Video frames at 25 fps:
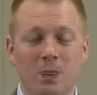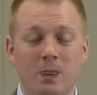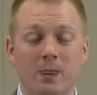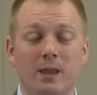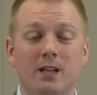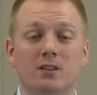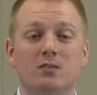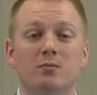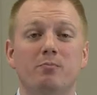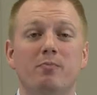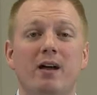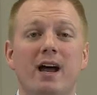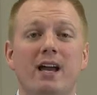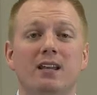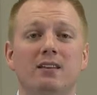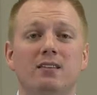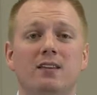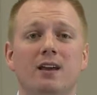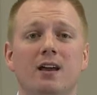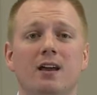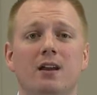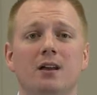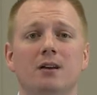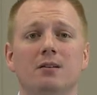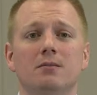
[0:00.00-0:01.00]
that's bad
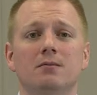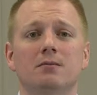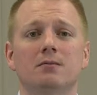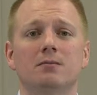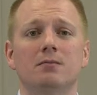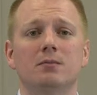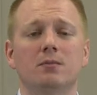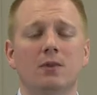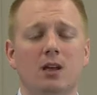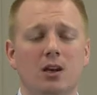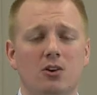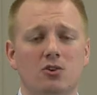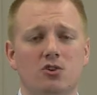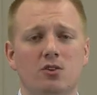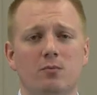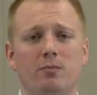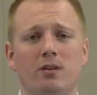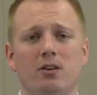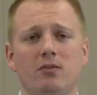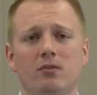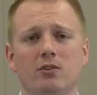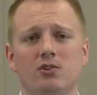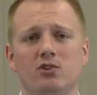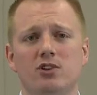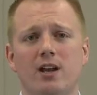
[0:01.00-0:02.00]
data, and it should
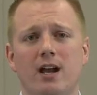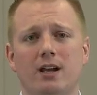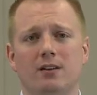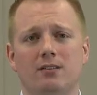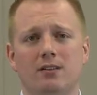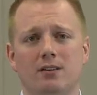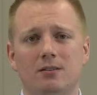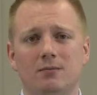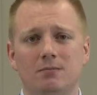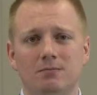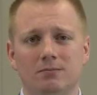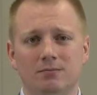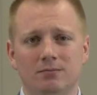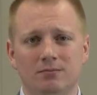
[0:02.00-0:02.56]
be rejected.